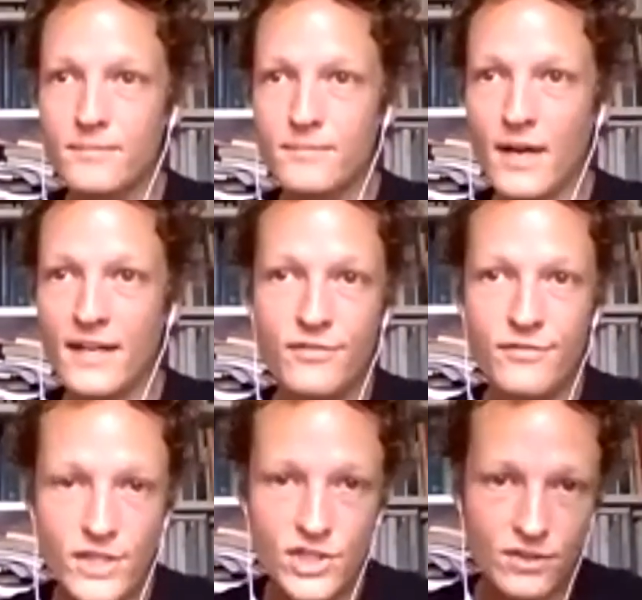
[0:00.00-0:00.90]

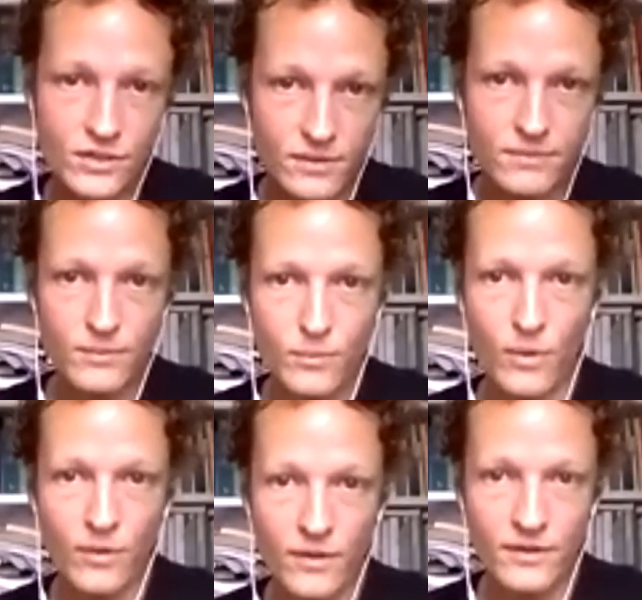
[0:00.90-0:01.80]
artificial
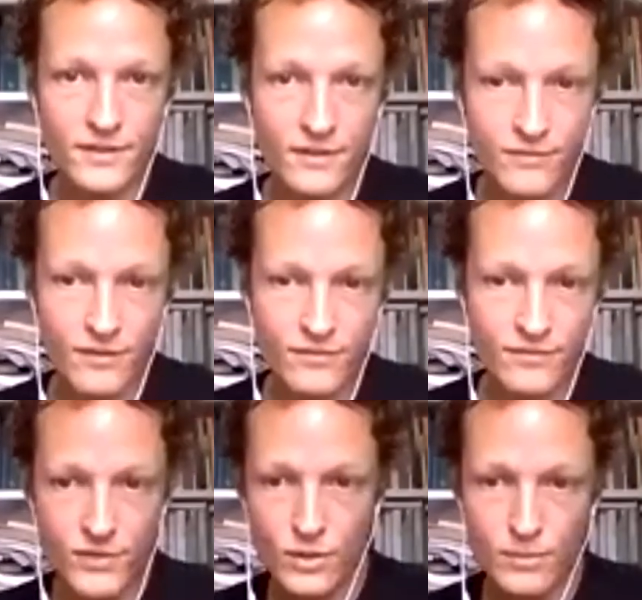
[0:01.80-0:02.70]
world of
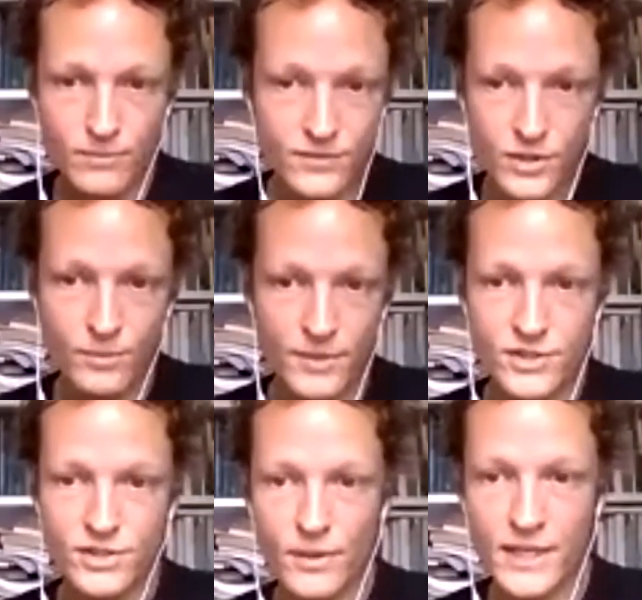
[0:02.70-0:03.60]
humans.
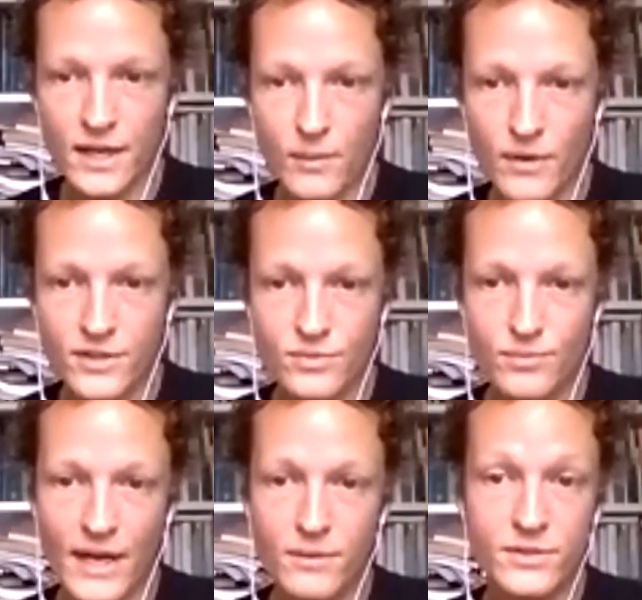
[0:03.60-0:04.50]
So I kind of wanted to
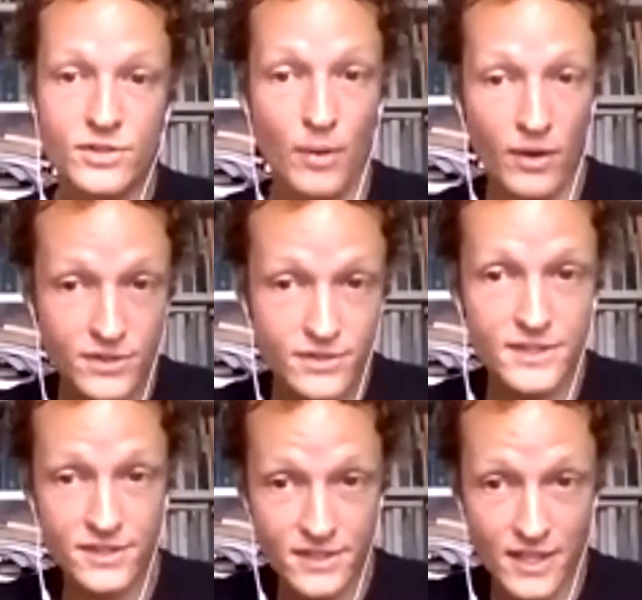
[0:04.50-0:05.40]
write a response to
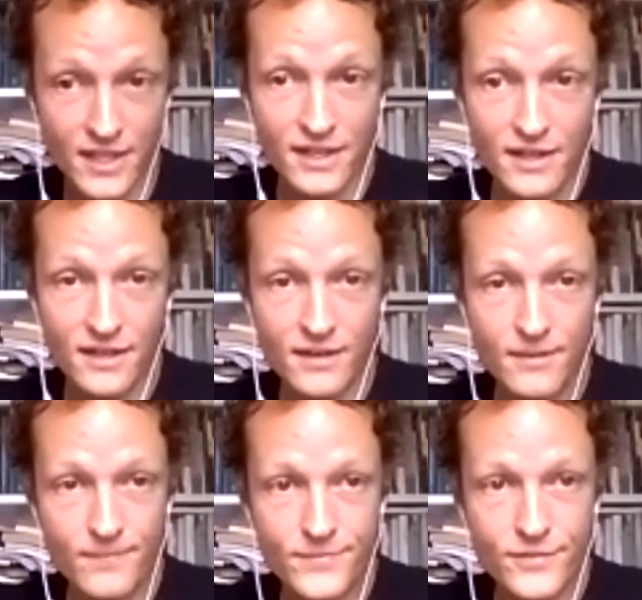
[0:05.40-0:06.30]
this
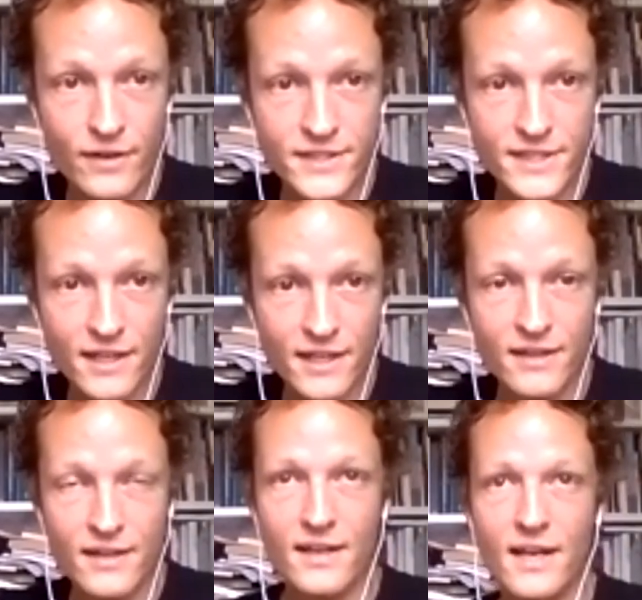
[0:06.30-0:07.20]
fairy tale,
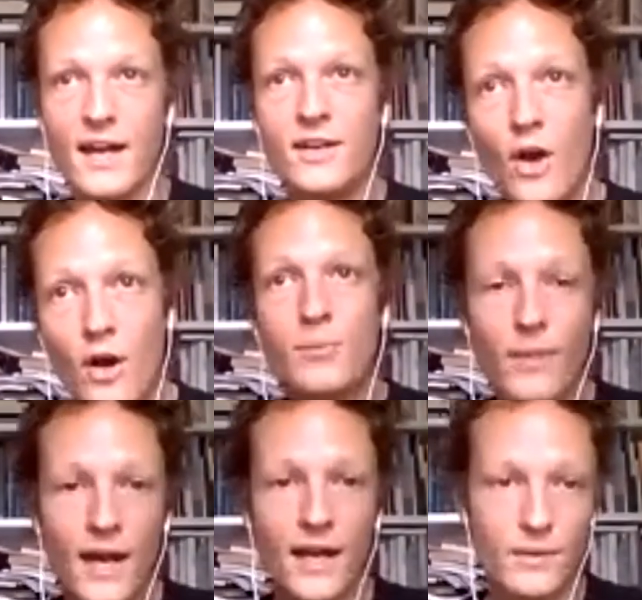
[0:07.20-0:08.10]
a
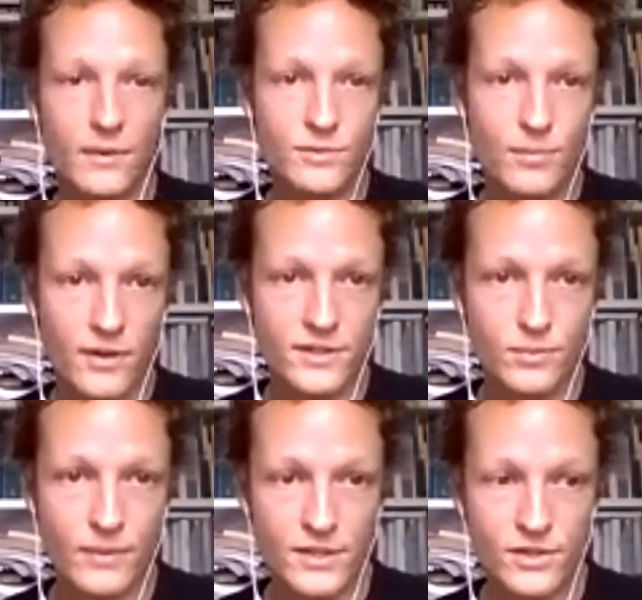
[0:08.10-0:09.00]
non-binary response
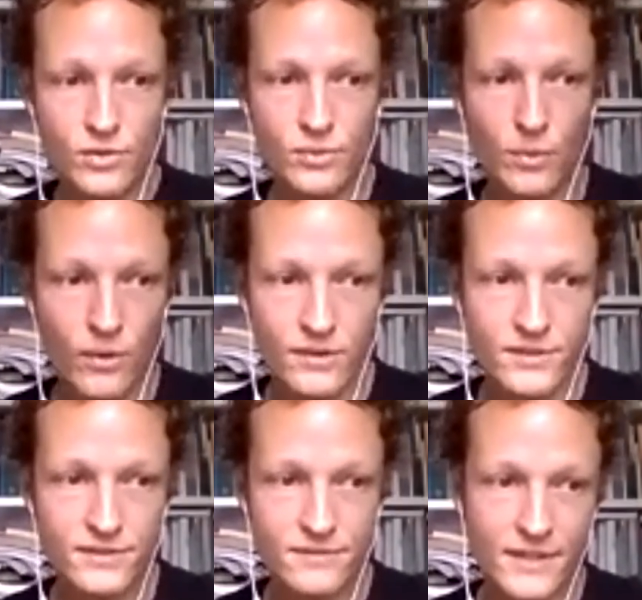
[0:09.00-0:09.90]
where the two
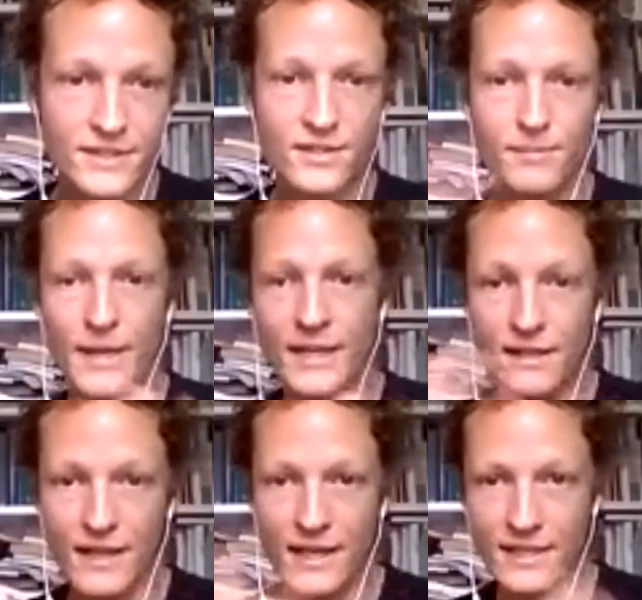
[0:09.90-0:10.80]
worlds
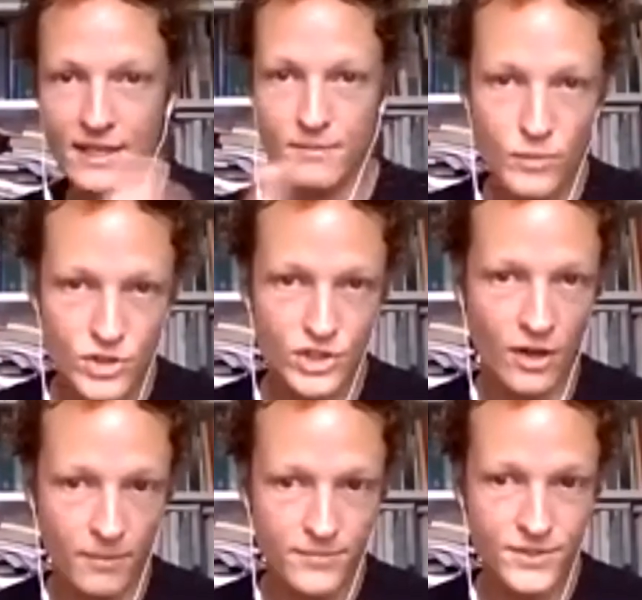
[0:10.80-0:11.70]
intermingle and get mushed
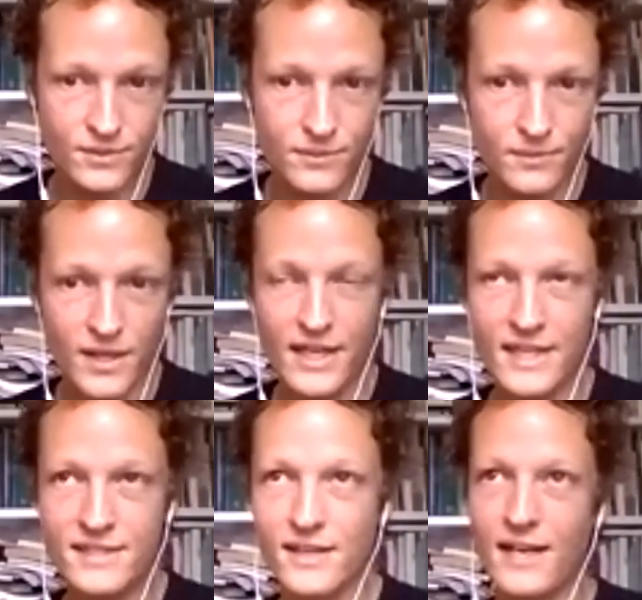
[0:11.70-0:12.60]
up. So
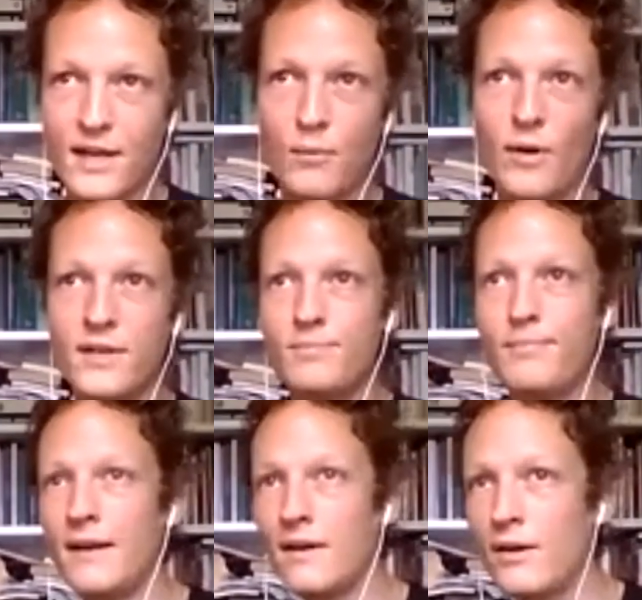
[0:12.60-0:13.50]
it's not like one is
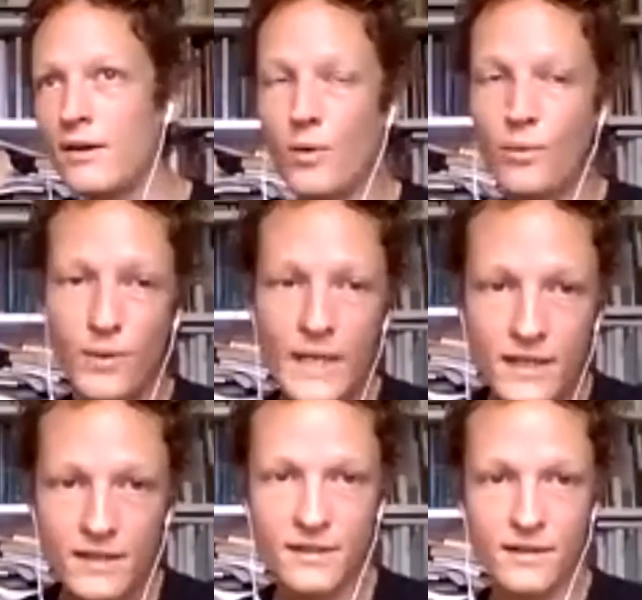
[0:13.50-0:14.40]
better or more
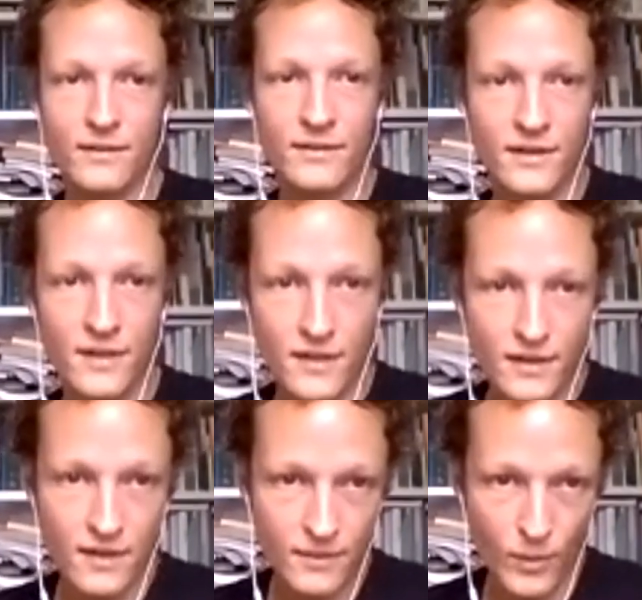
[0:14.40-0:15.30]
real or
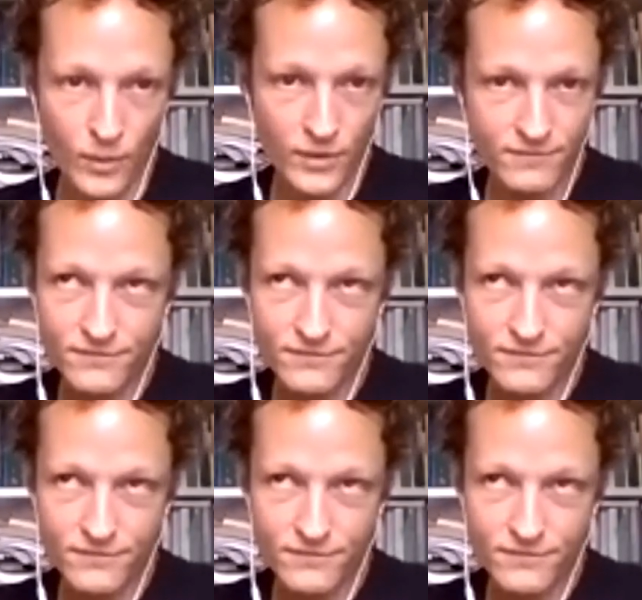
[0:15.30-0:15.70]
more of,